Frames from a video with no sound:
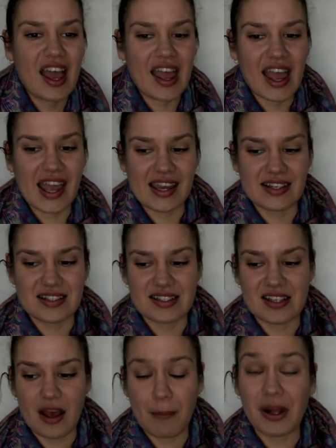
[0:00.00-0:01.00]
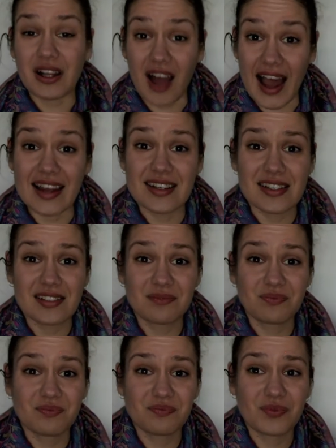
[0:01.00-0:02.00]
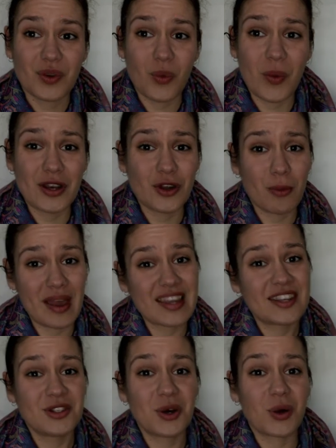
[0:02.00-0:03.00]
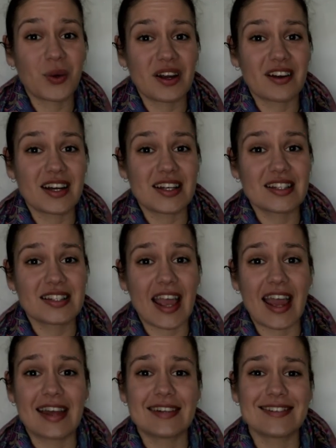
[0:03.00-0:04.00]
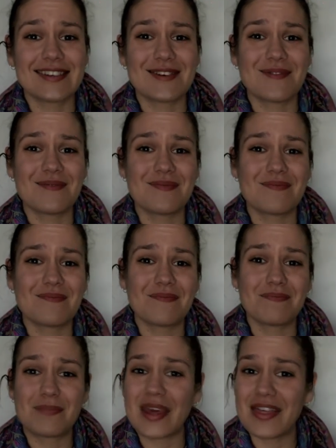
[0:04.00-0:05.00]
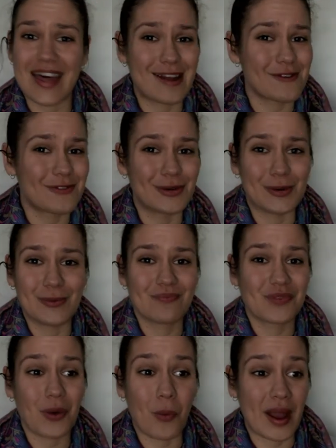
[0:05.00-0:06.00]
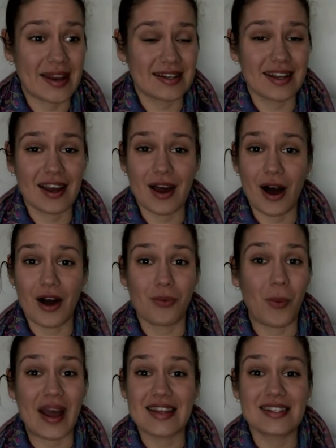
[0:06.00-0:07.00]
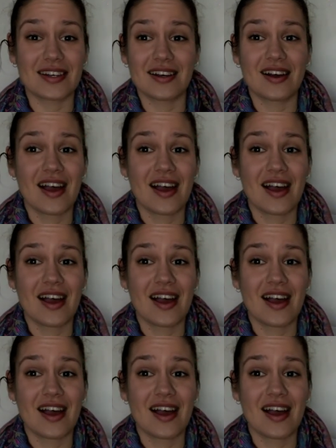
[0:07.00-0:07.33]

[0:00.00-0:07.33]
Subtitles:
and polite when you're making your queries, and be thankful when a waiter